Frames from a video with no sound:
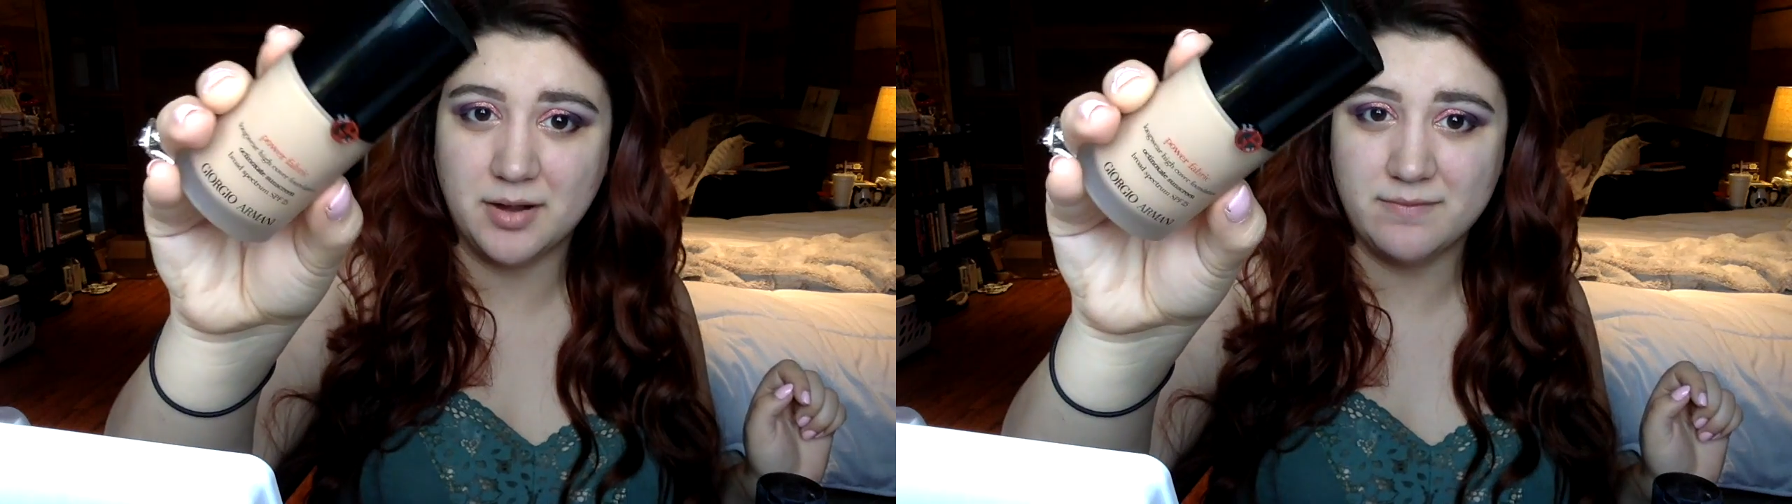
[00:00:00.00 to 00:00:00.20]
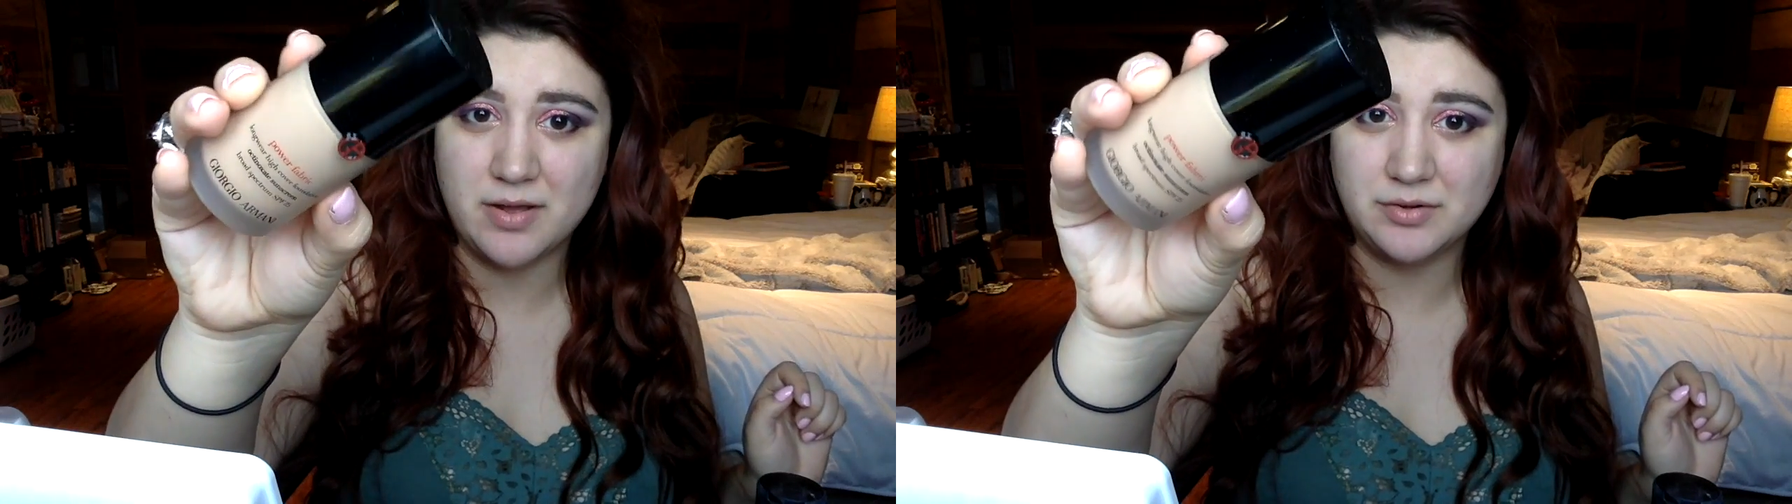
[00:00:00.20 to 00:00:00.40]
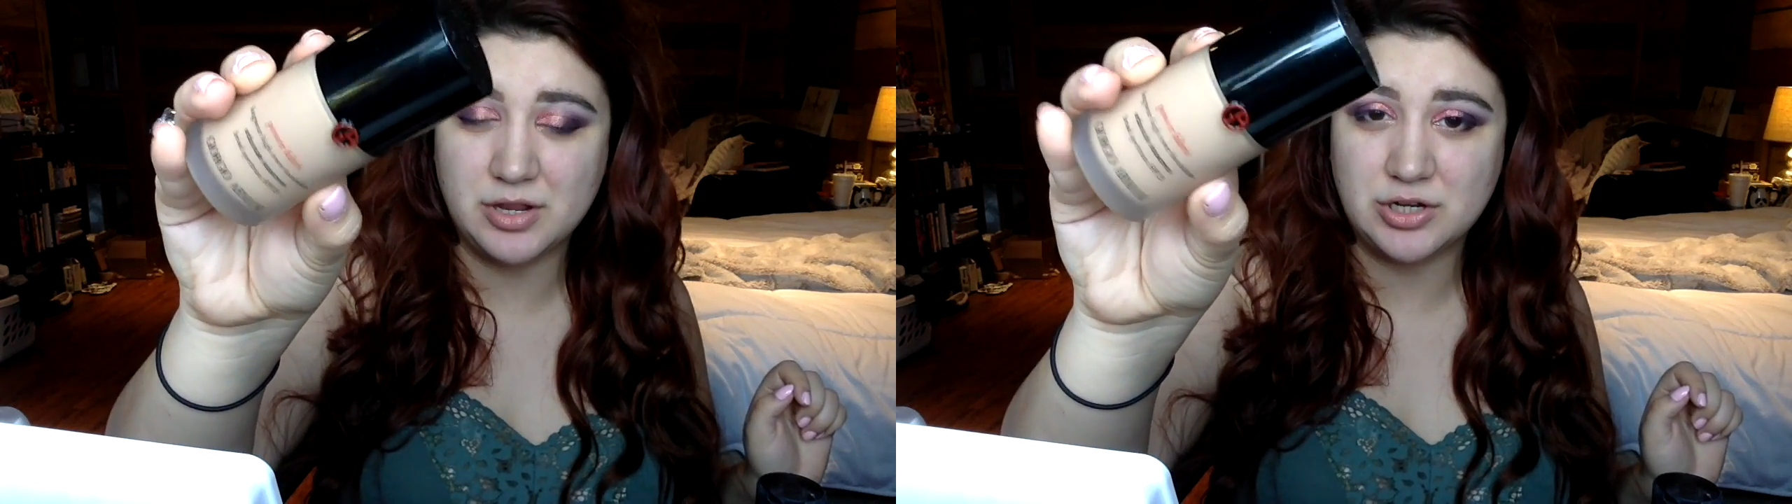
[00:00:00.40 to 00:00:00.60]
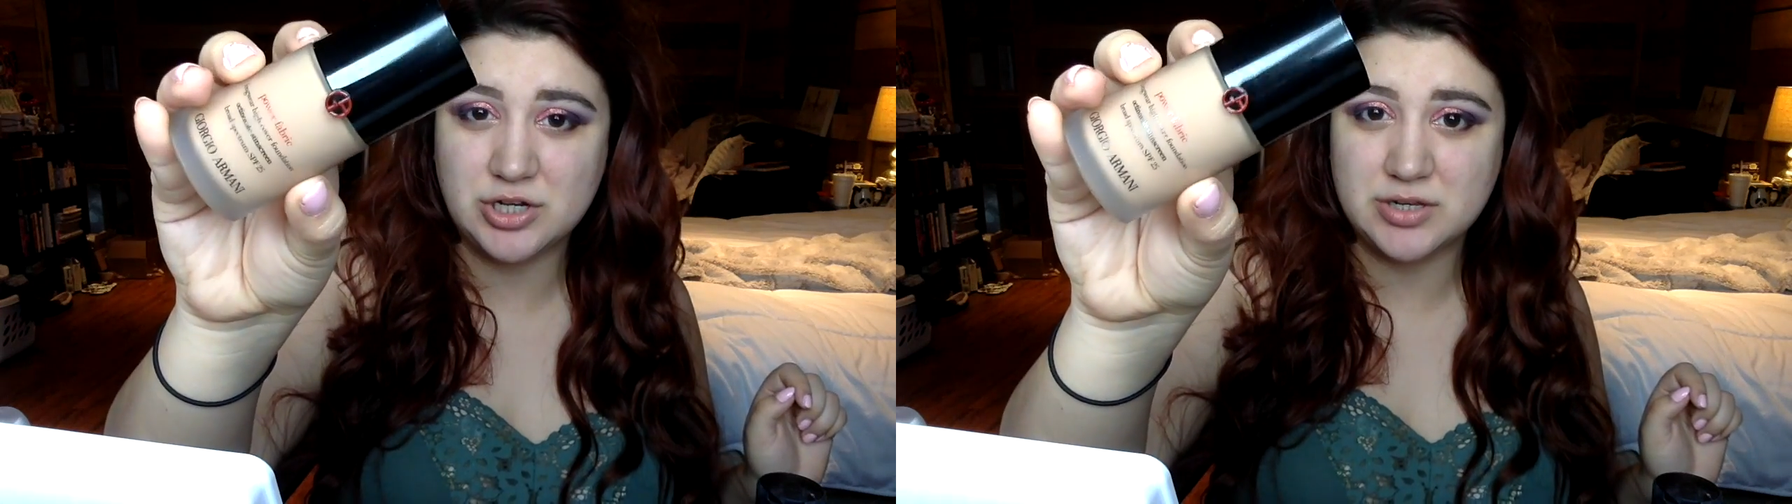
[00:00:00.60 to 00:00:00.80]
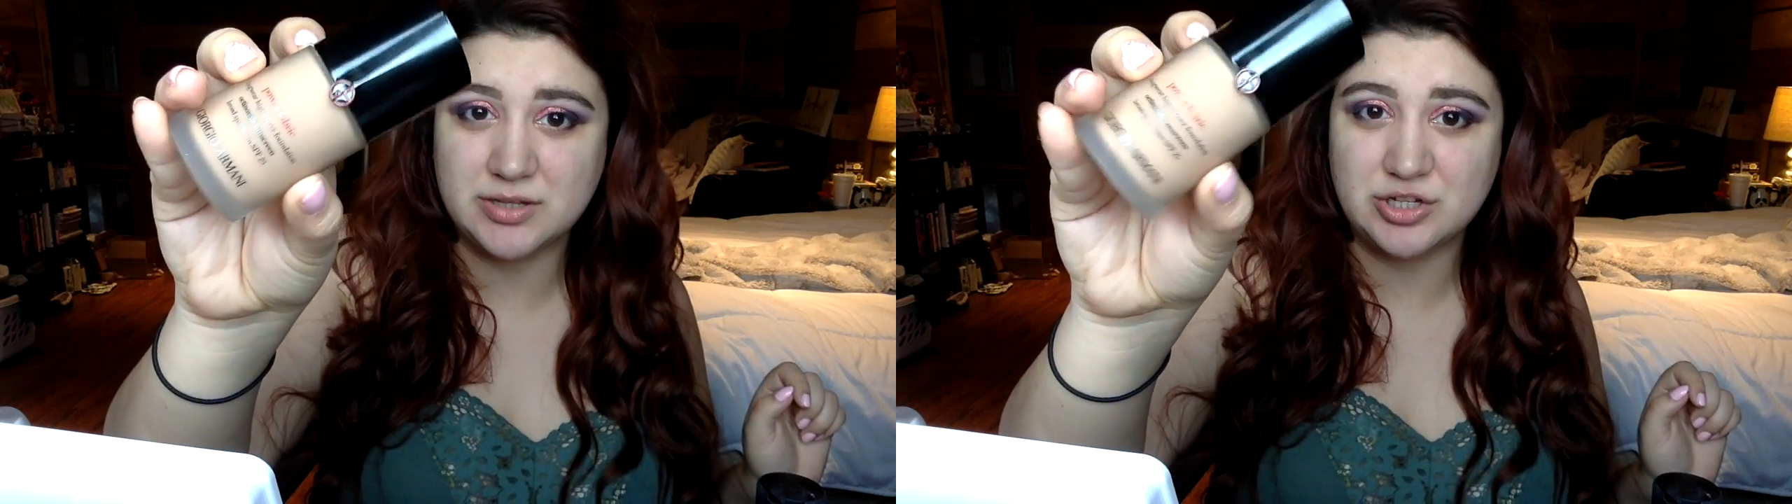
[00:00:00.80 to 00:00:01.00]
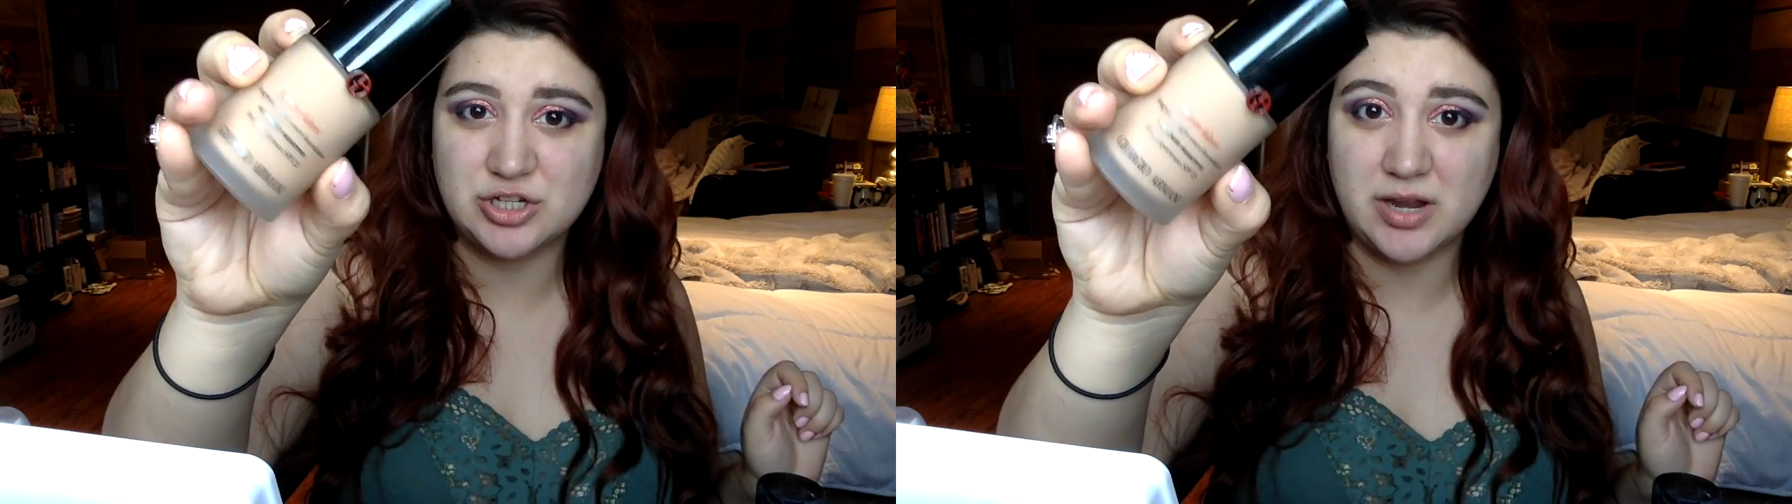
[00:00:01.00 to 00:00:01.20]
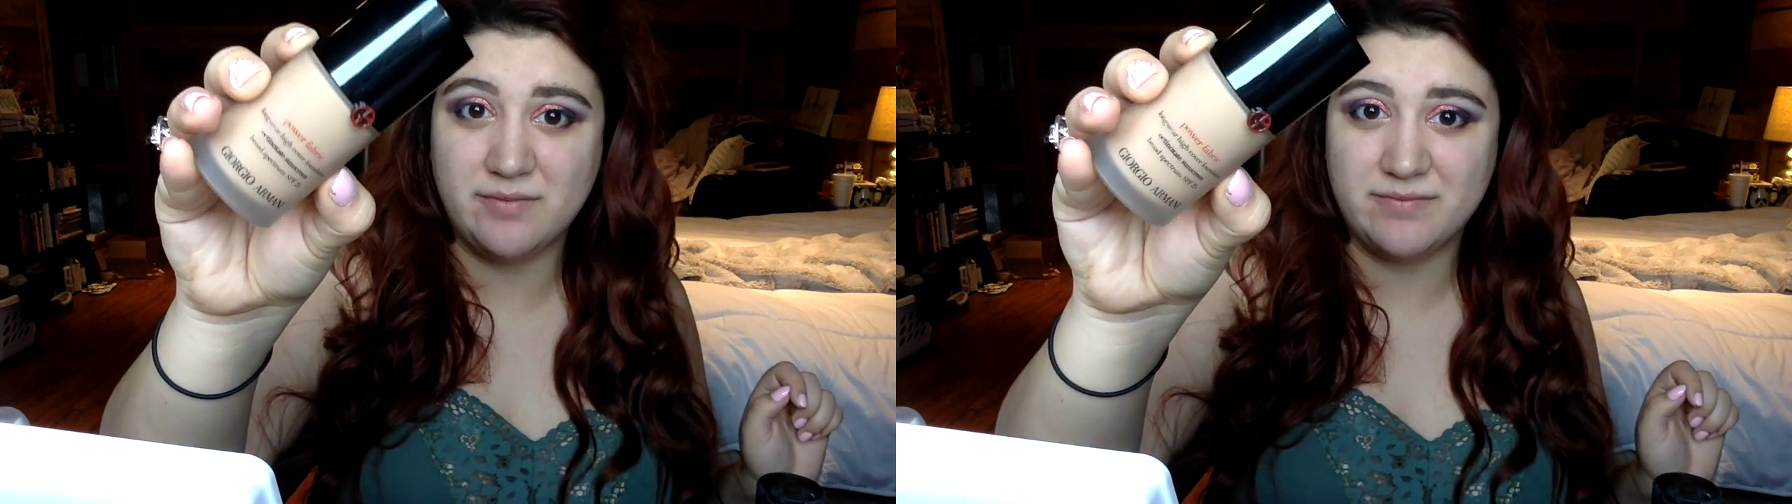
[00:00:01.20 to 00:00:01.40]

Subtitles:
Foundation in the shade